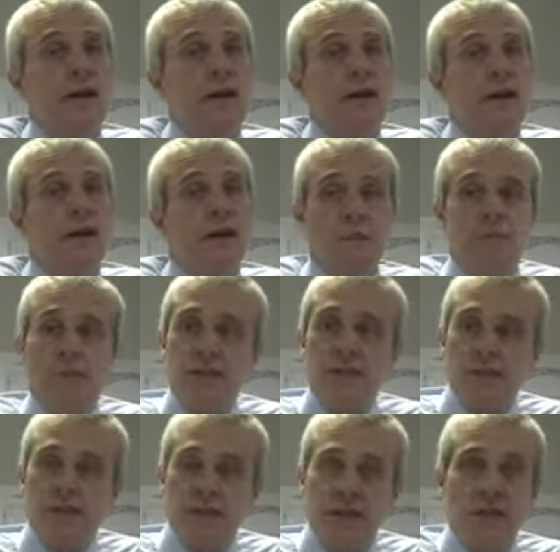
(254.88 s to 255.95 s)
It's a
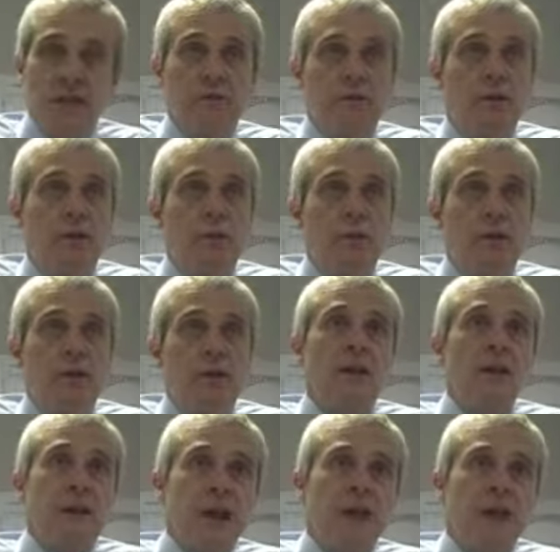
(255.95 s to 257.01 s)
single floor building,
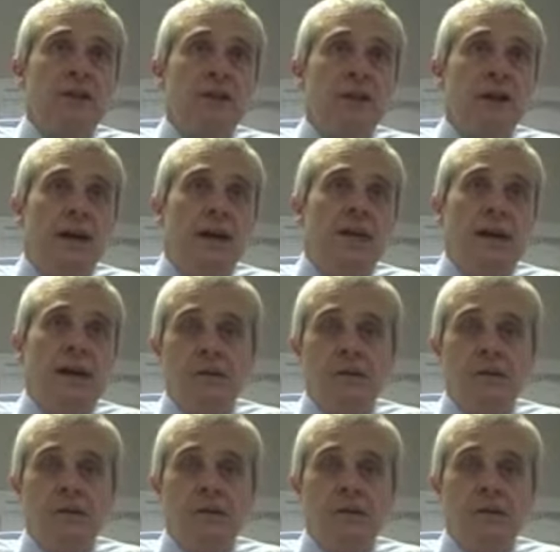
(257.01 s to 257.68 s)
light and airy.